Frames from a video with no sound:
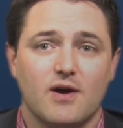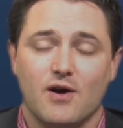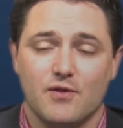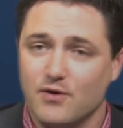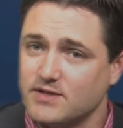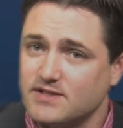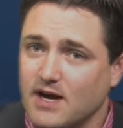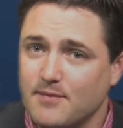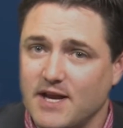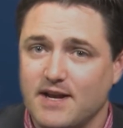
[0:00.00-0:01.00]
Although it's
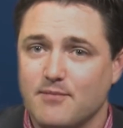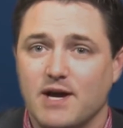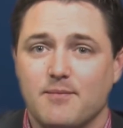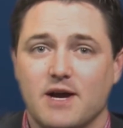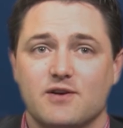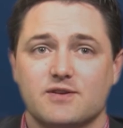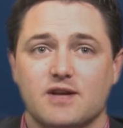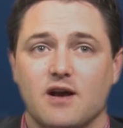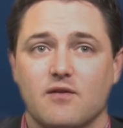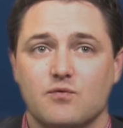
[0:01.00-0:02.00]
dominated by
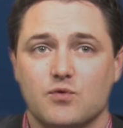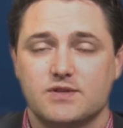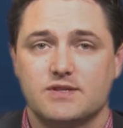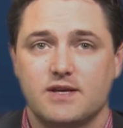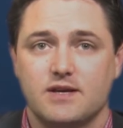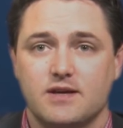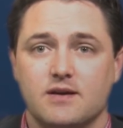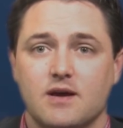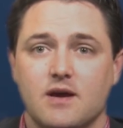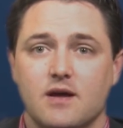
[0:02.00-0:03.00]
Microsoft, we're seeing